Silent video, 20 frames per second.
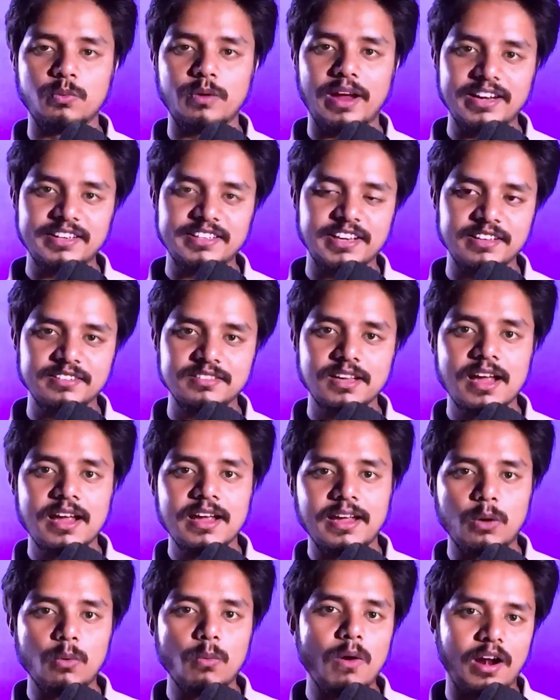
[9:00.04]
80s.
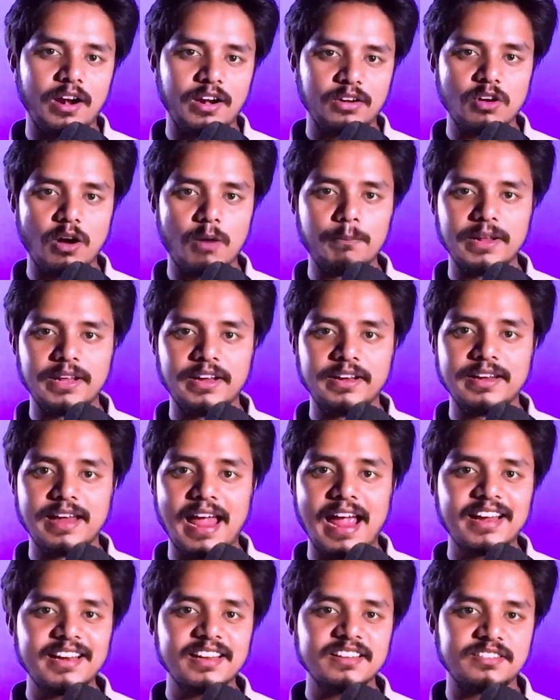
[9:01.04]
You are compiling
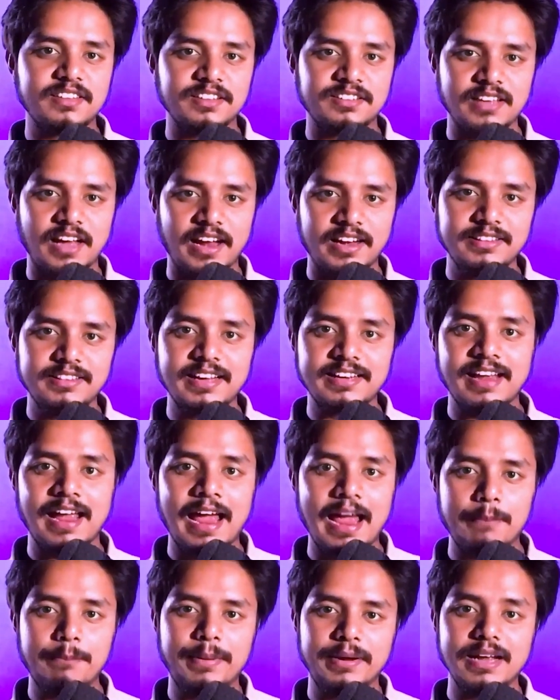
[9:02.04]
against the site that
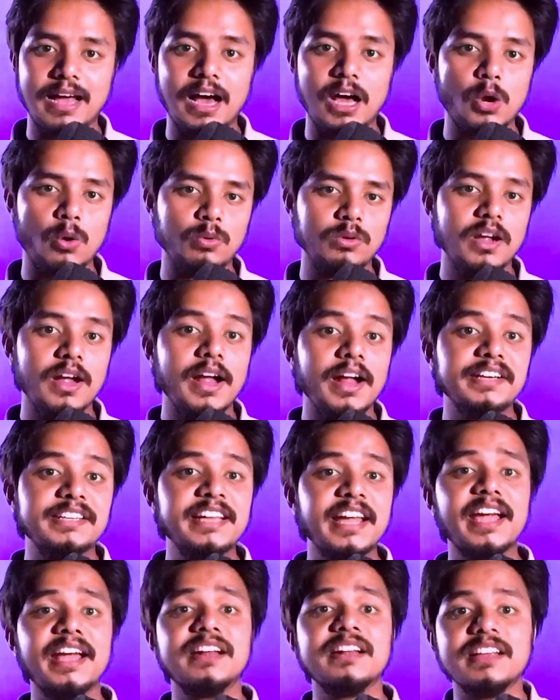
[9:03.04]
have been around
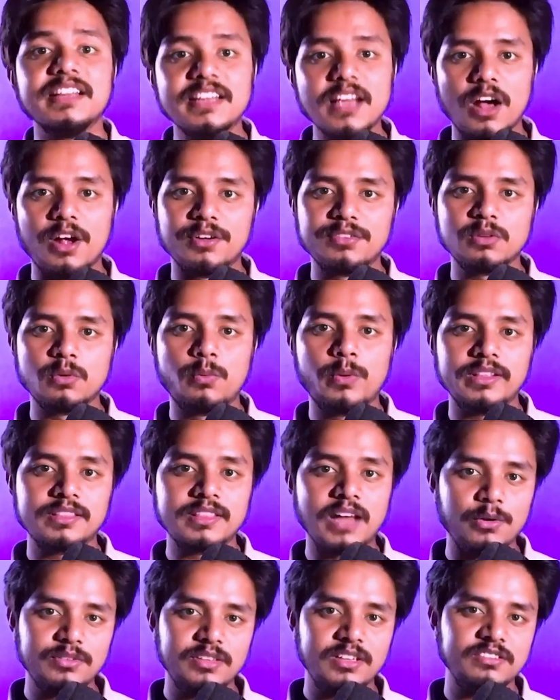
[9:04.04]
10 years with
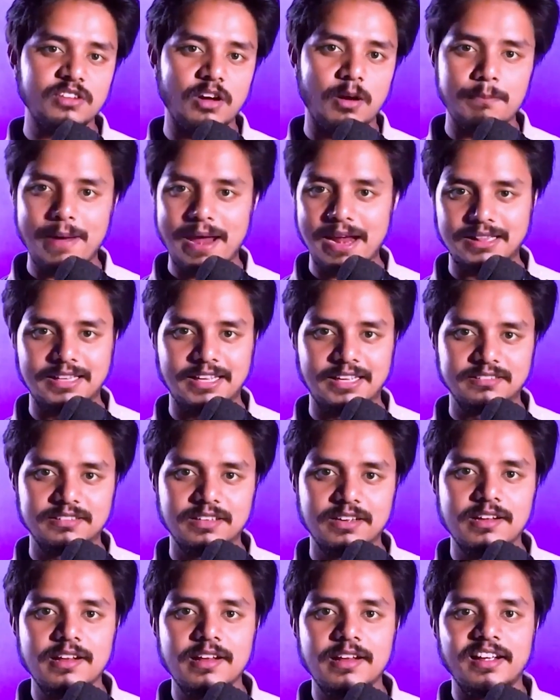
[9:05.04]
thousands of backlinks.
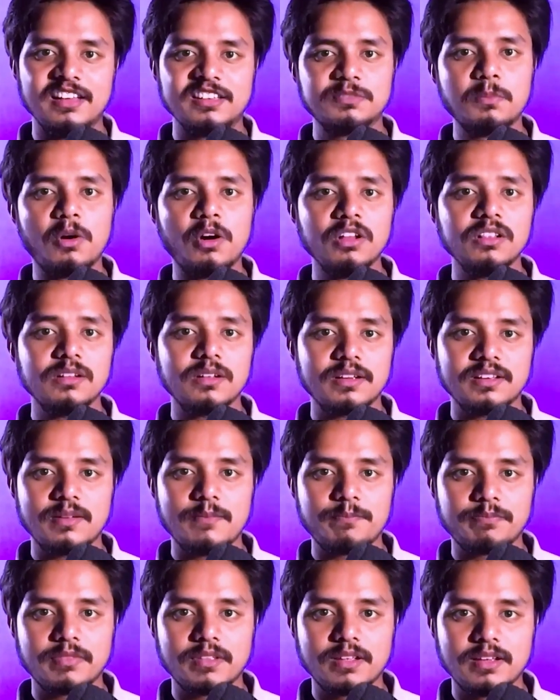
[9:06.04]

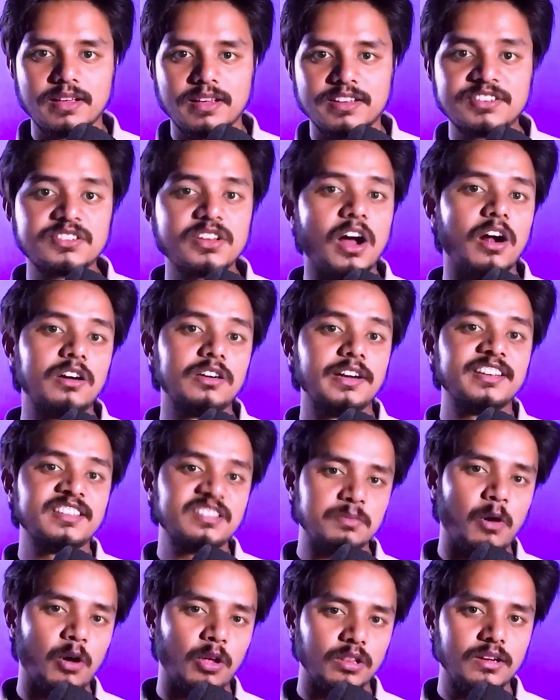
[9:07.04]
Start
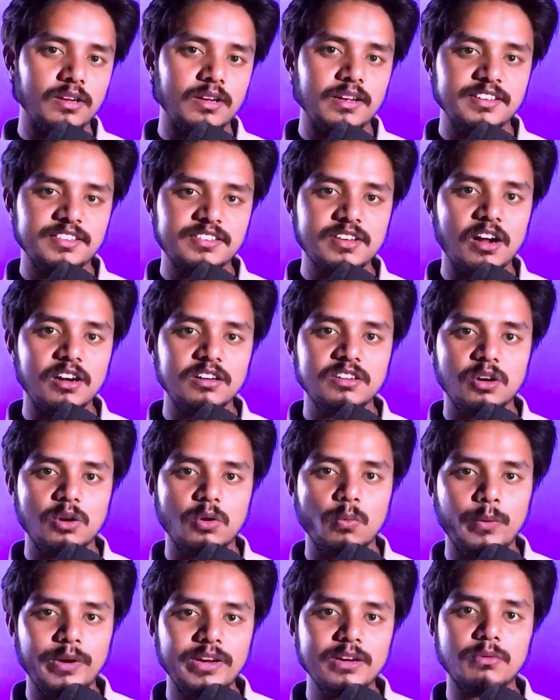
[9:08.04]

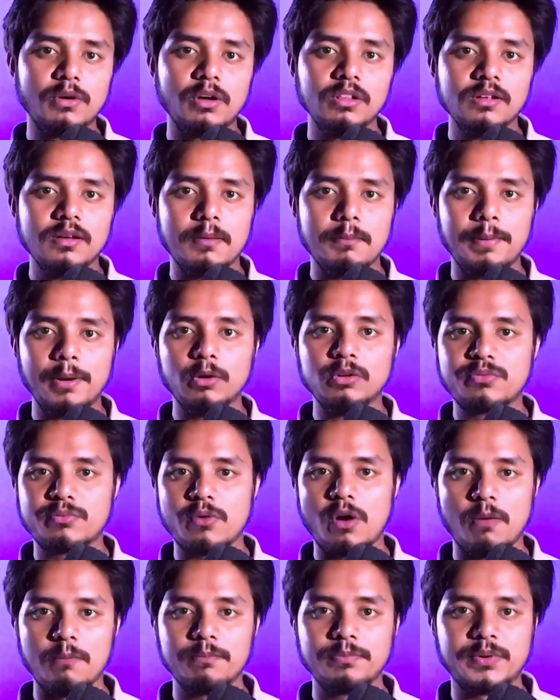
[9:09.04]
winnable, build
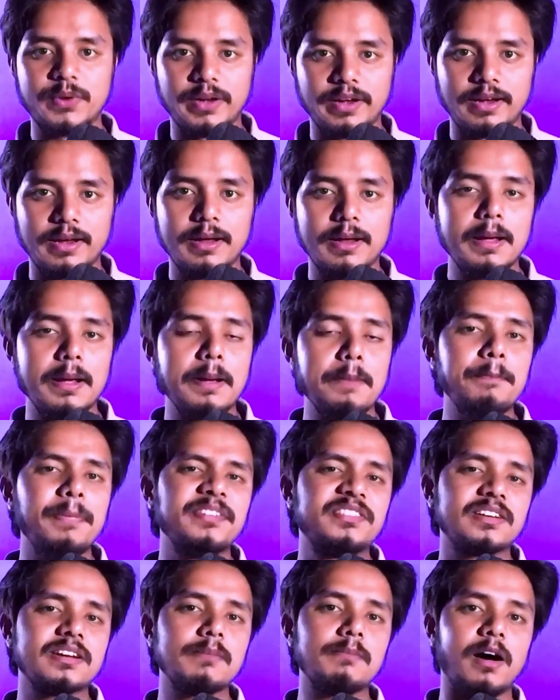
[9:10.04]
from 3.
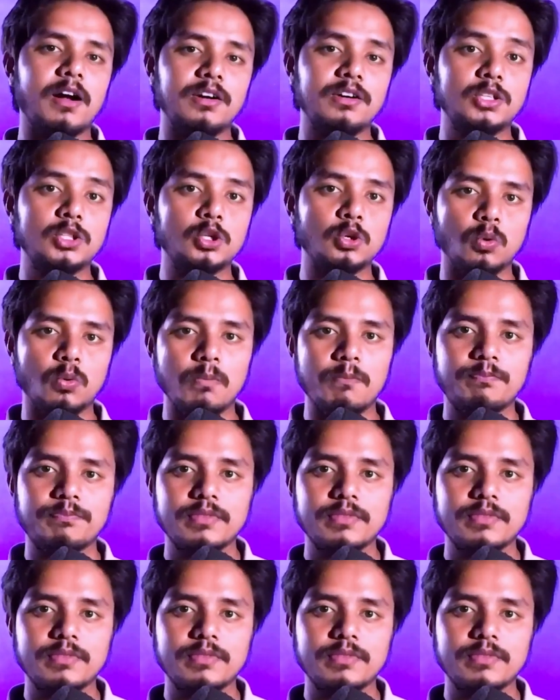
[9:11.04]
Mistake number 2.